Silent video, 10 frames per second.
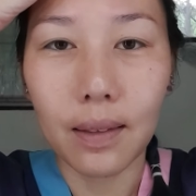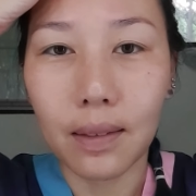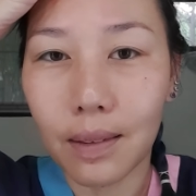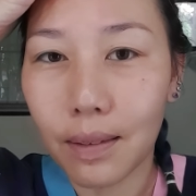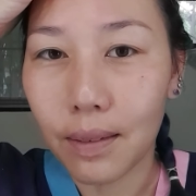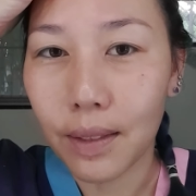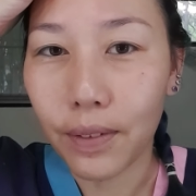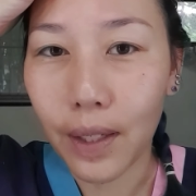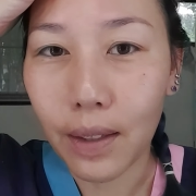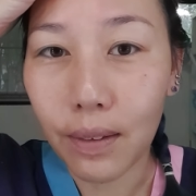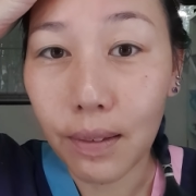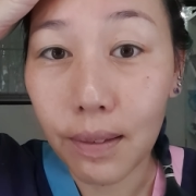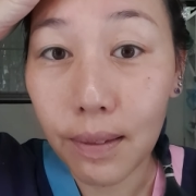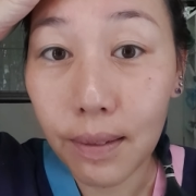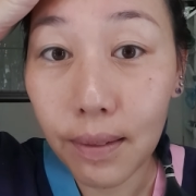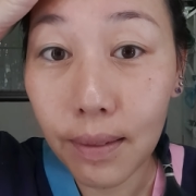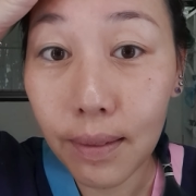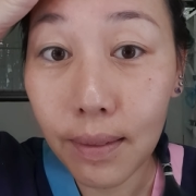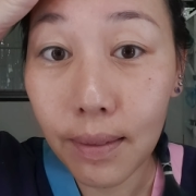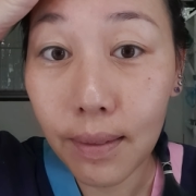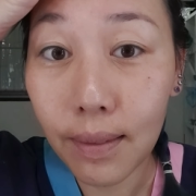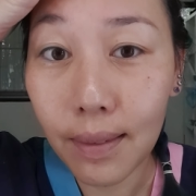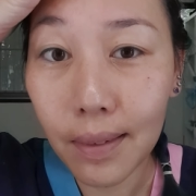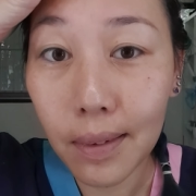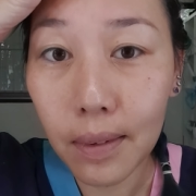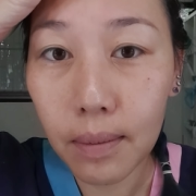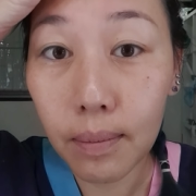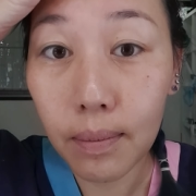So if I go up,